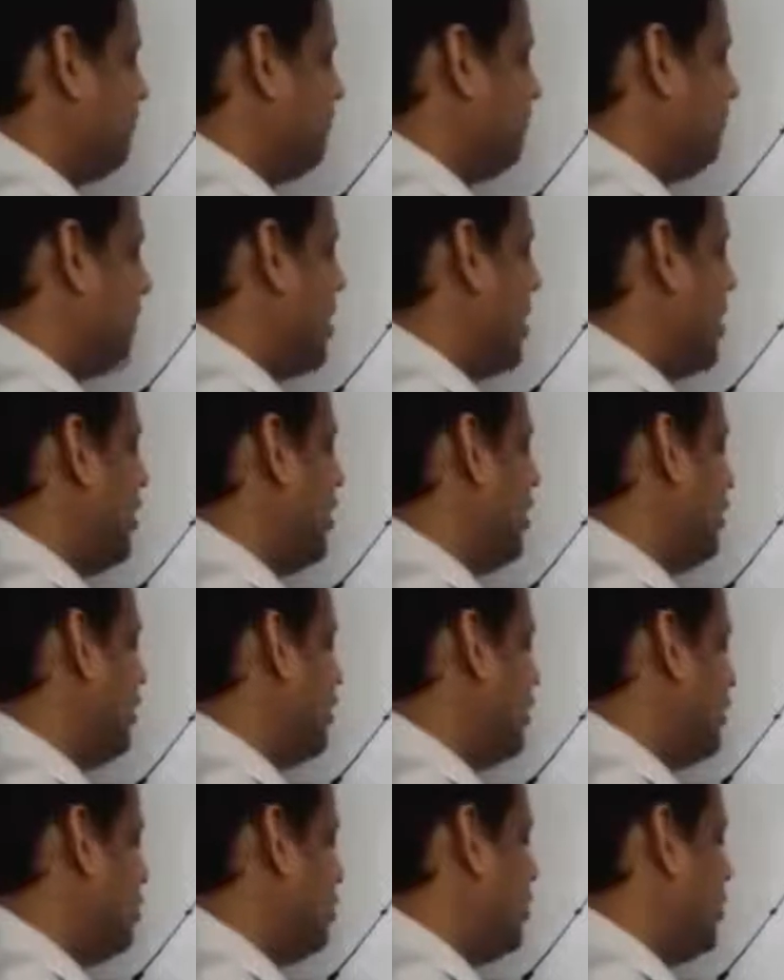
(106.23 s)

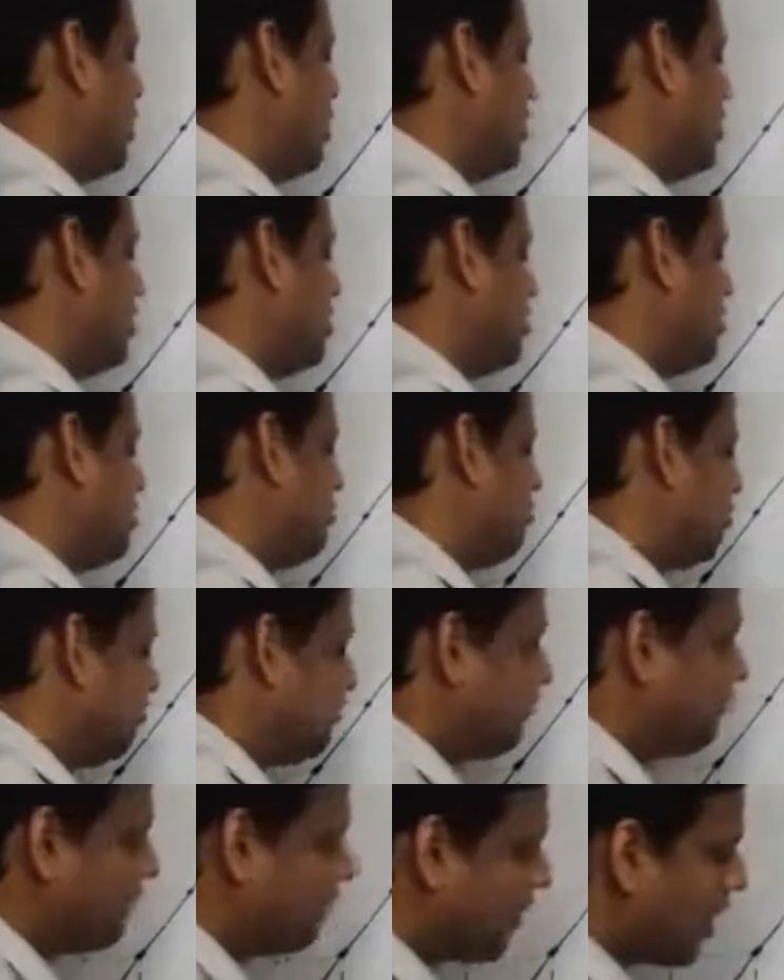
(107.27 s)

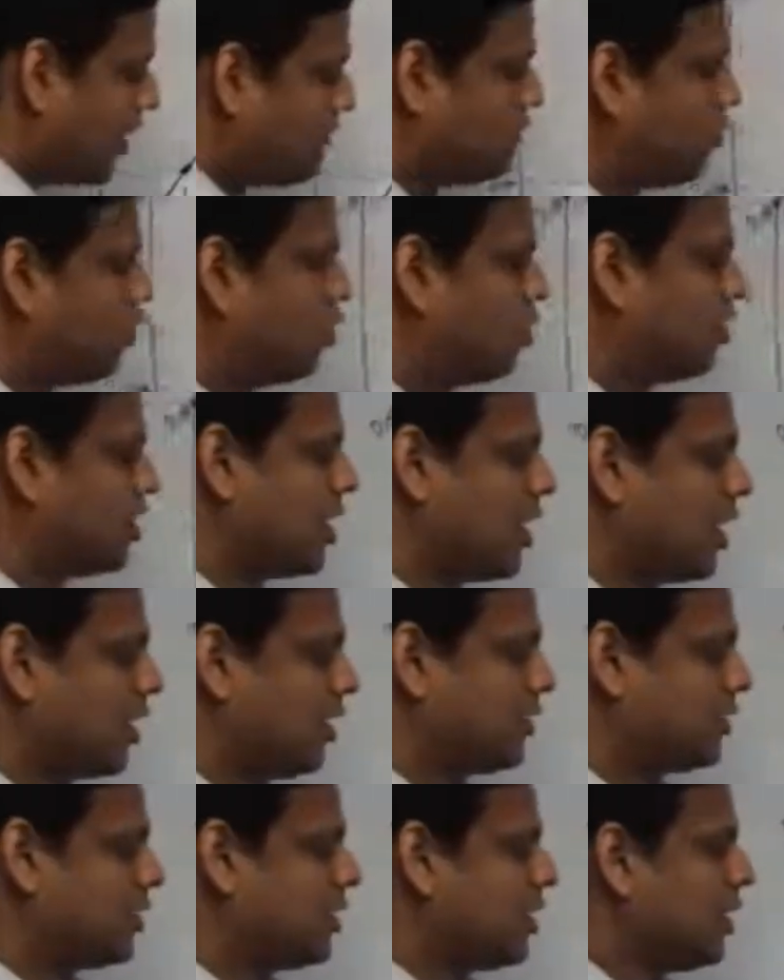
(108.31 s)
5 more
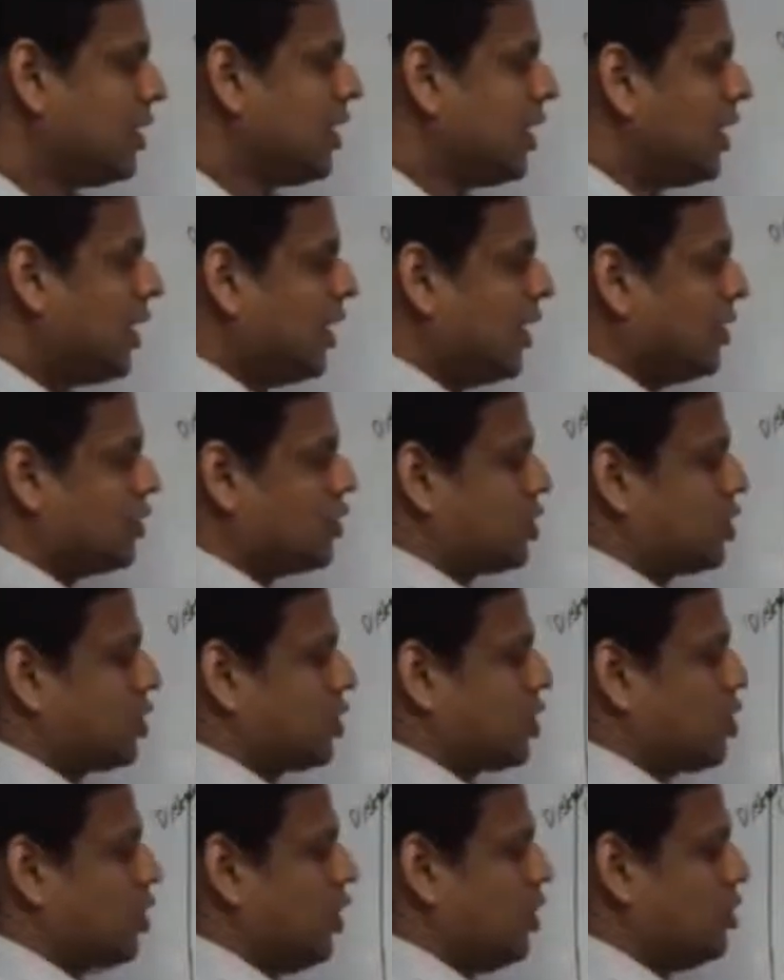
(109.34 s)
yards, it's
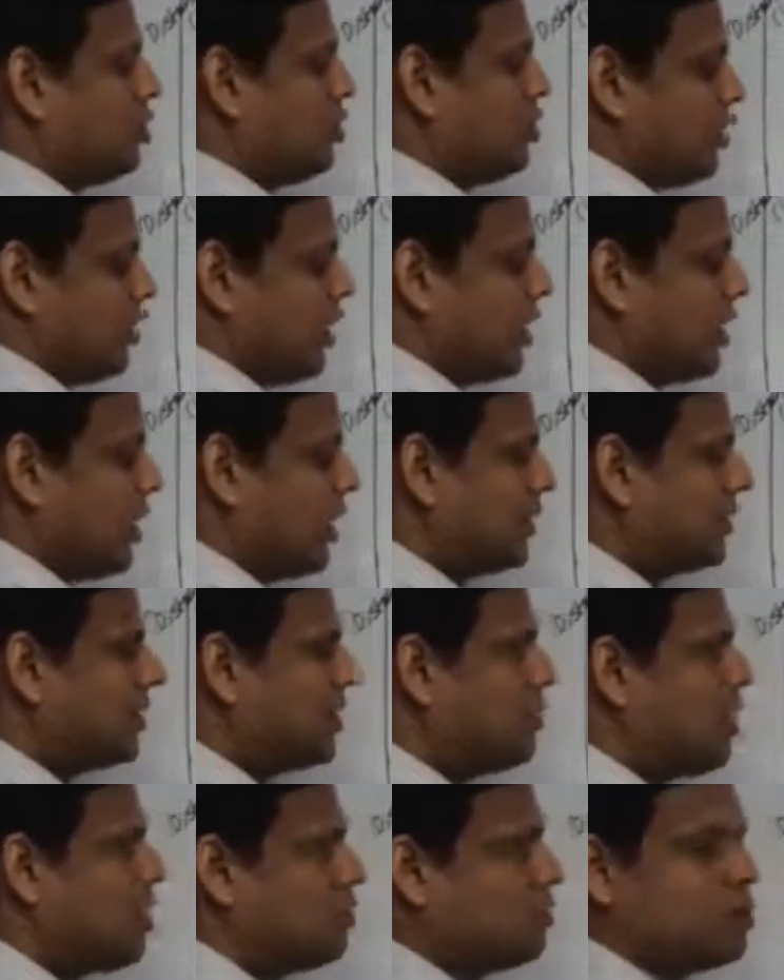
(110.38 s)
going to take less
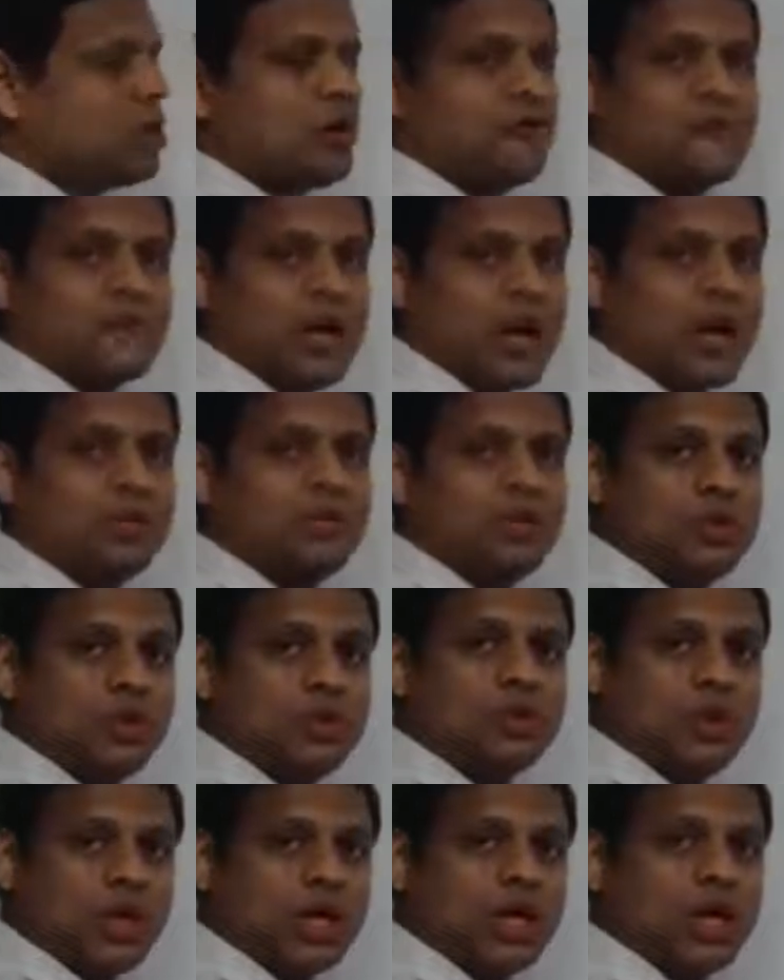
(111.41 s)
amount of time
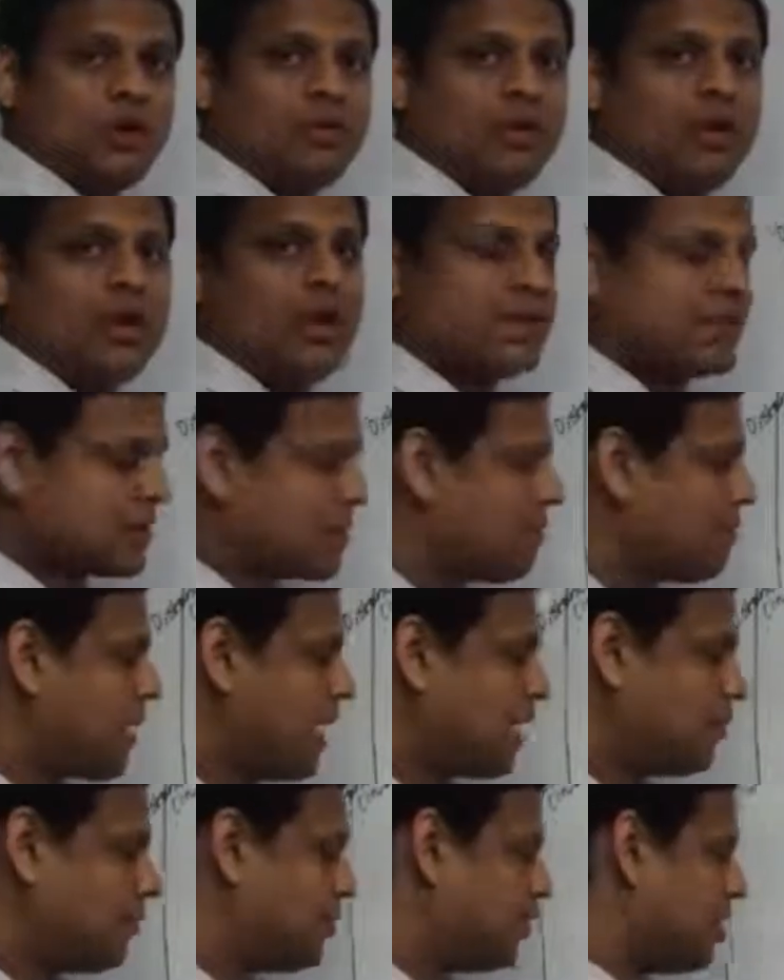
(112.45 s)
to recover as
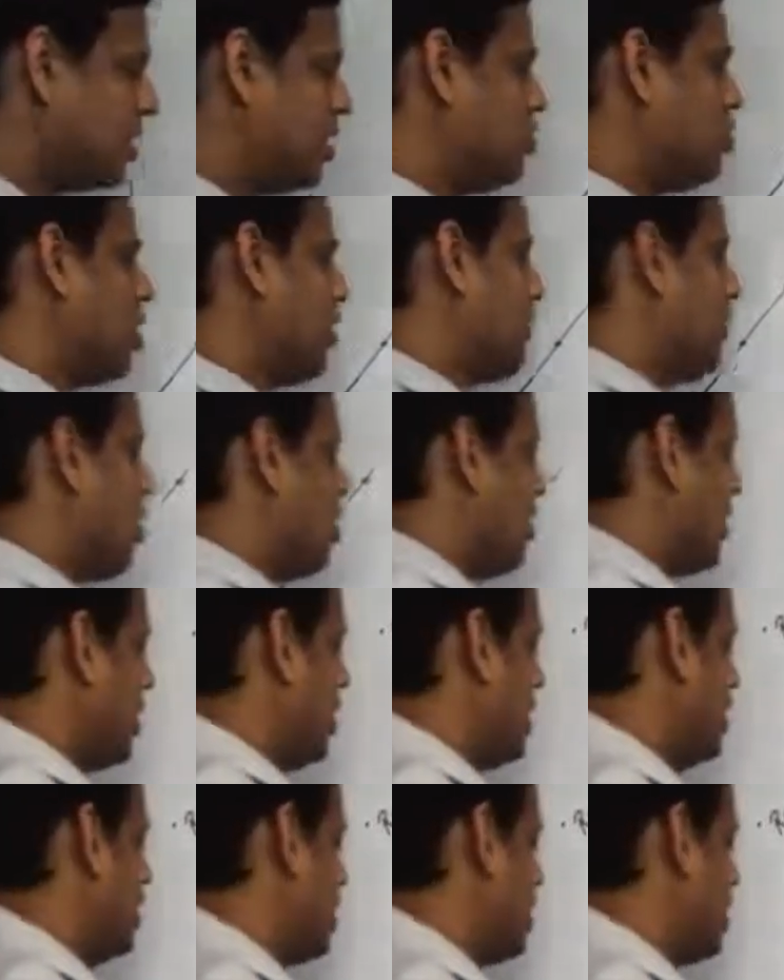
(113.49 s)
compared to say you have already